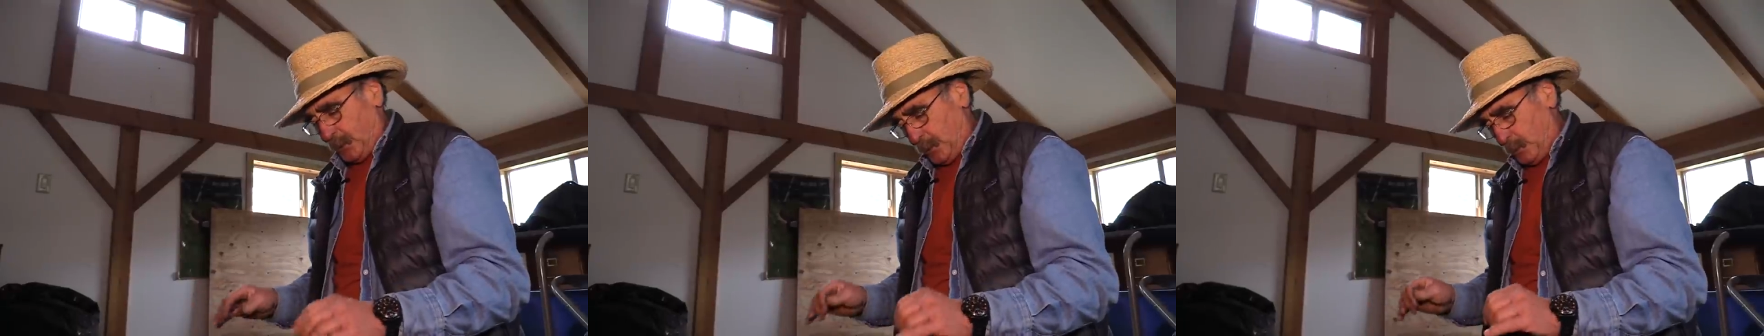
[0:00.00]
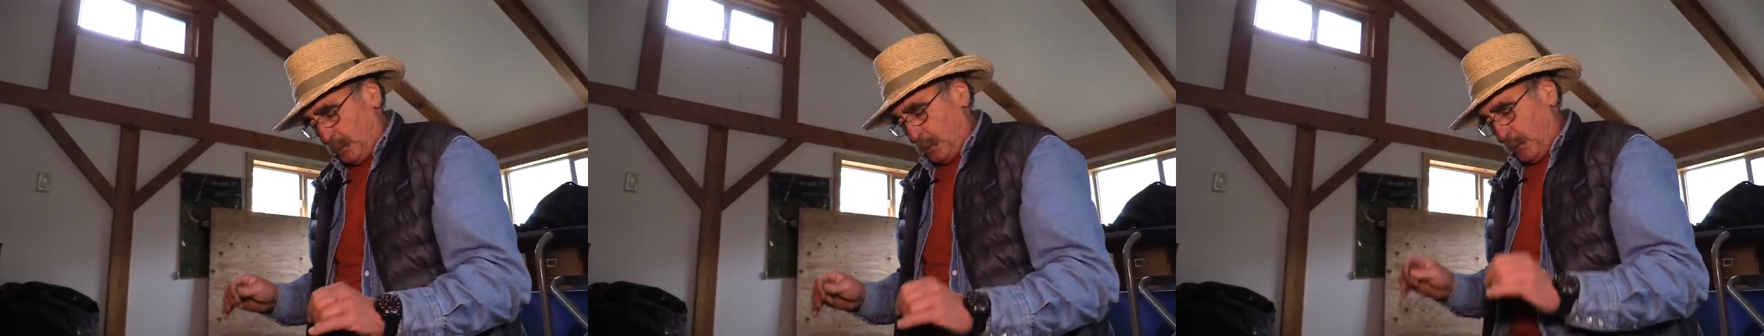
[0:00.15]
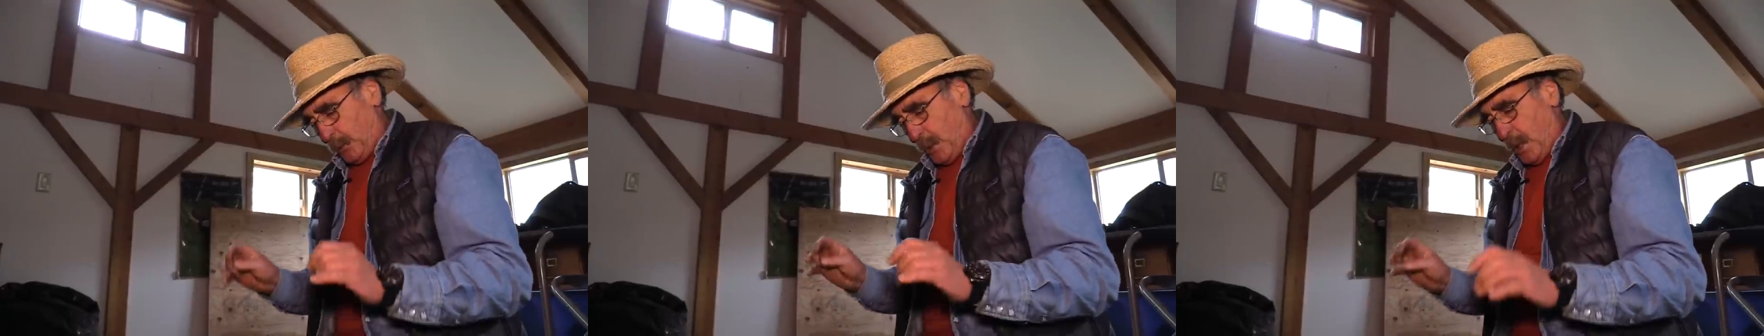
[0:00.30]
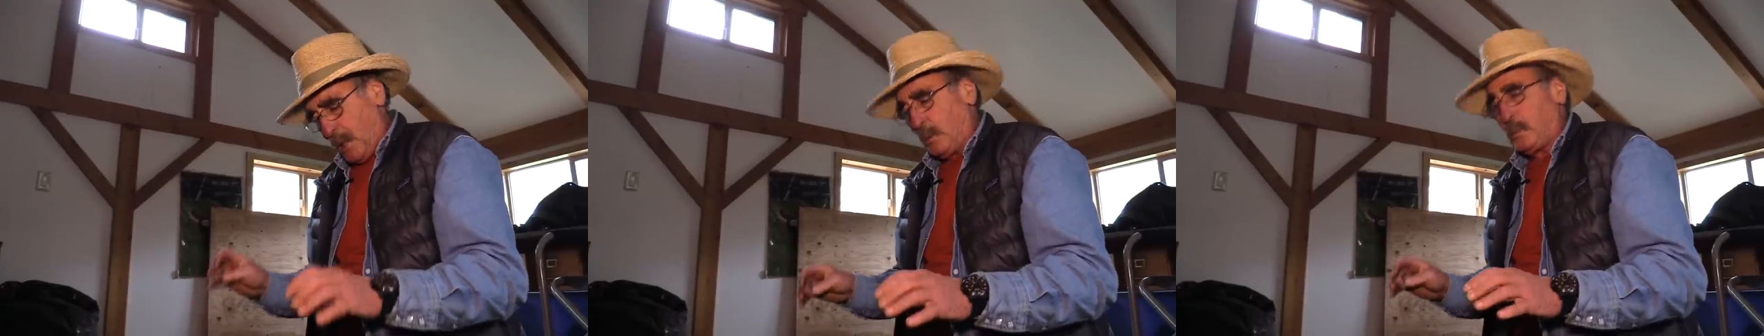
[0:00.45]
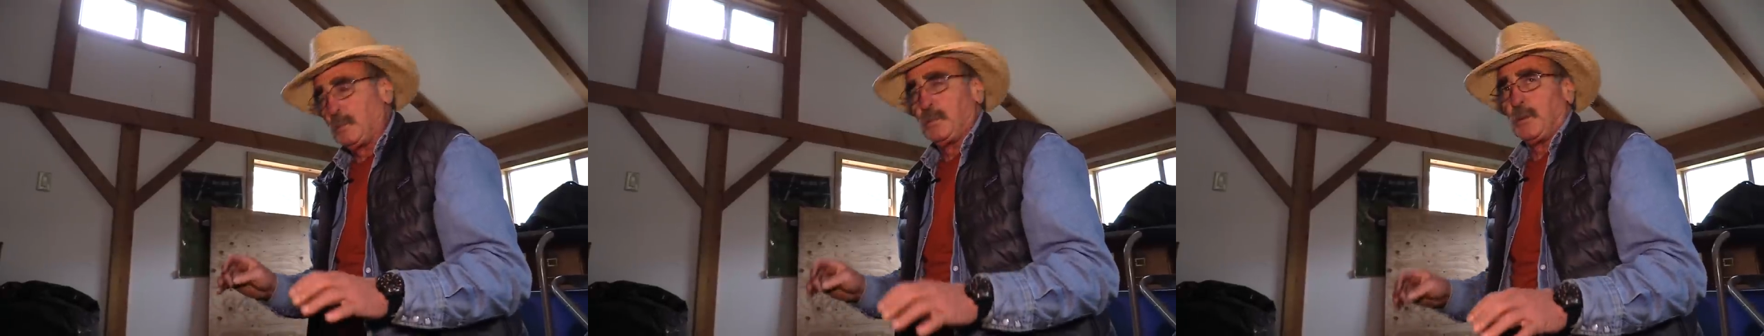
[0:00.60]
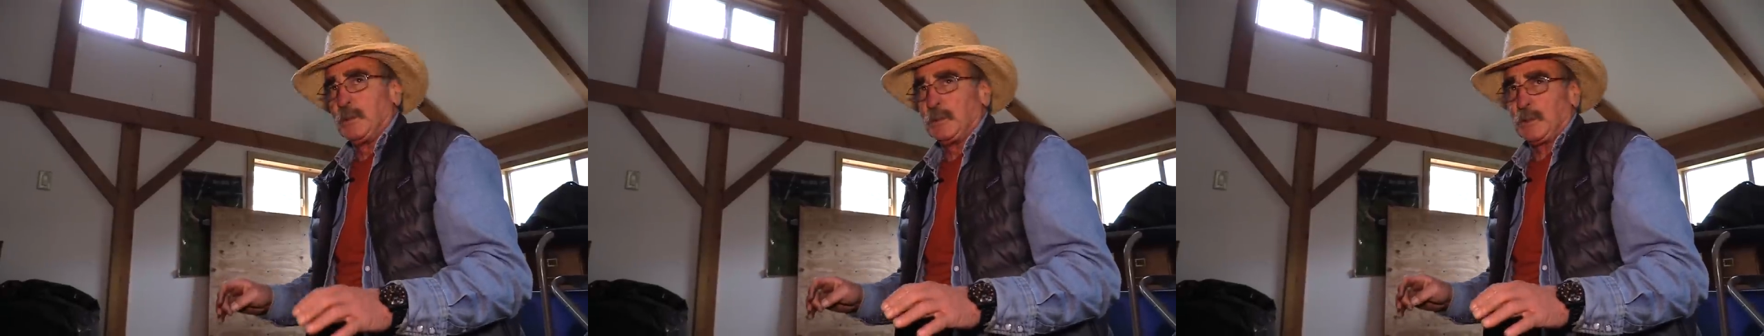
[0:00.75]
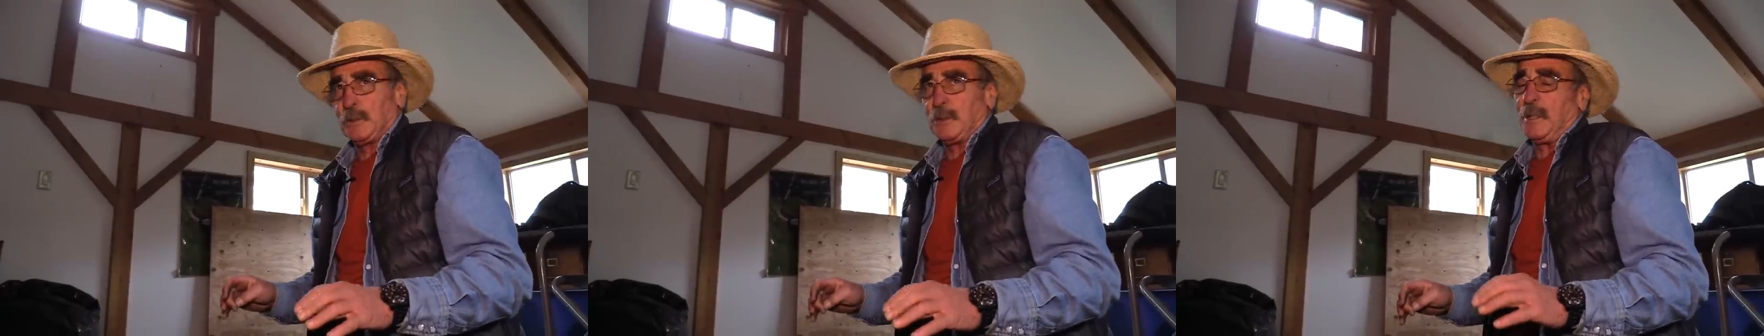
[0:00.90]
you
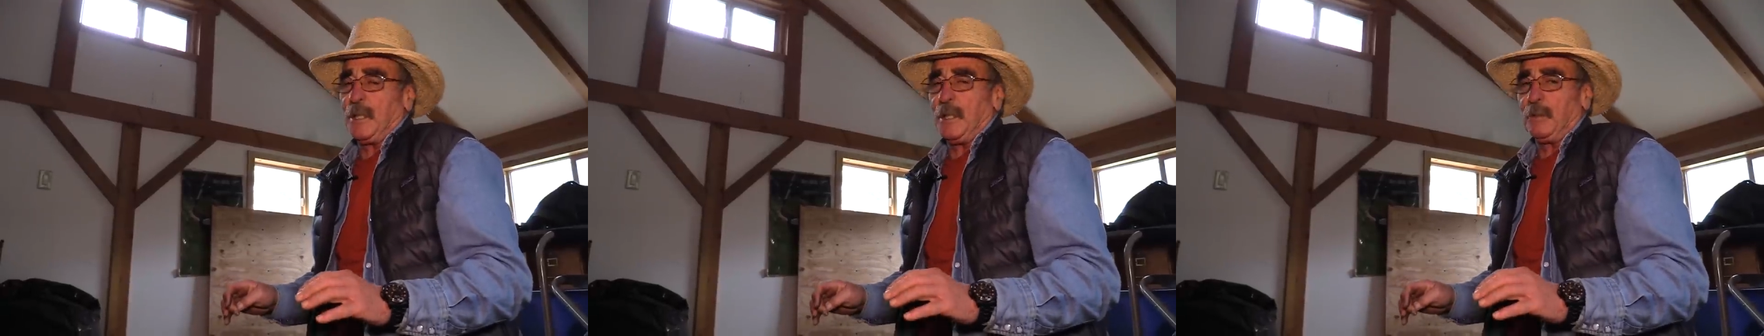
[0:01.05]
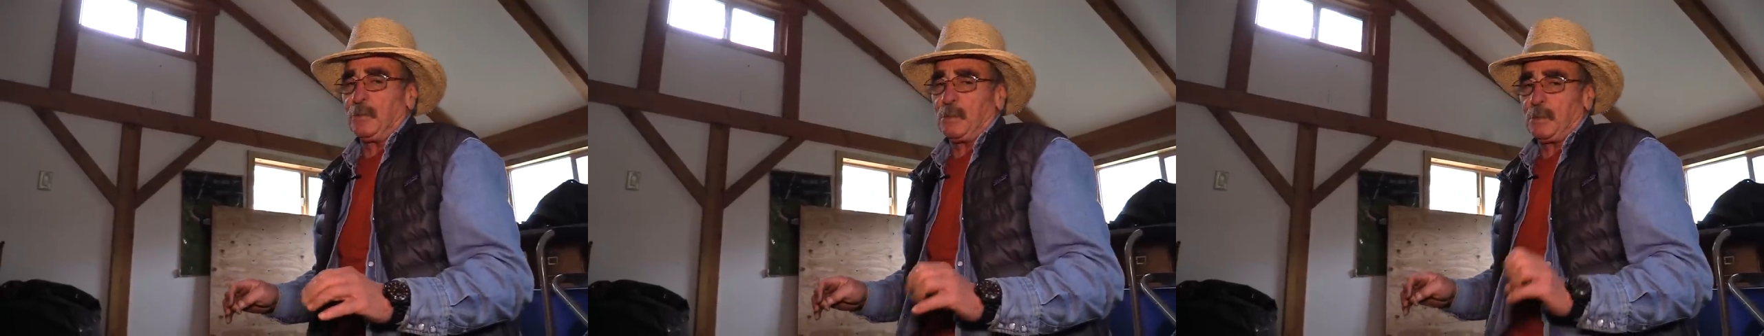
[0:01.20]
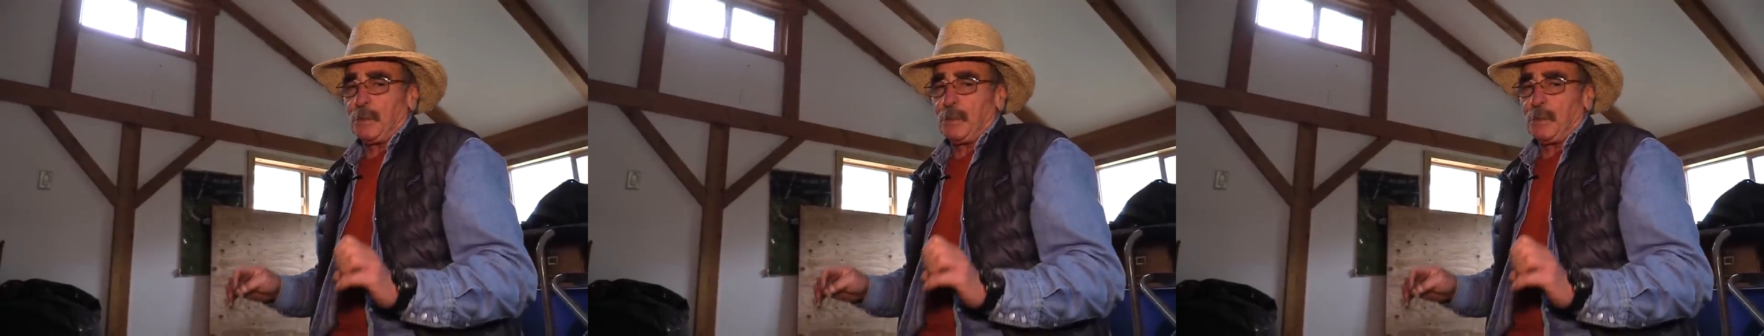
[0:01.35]
probably should have a